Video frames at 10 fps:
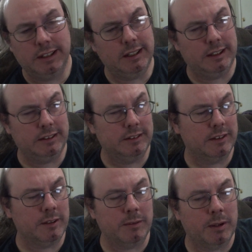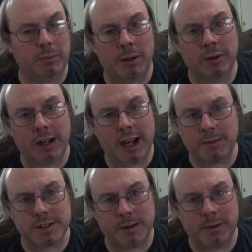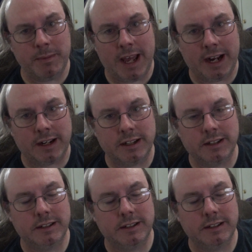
Uh, the the plumber guy was coming back,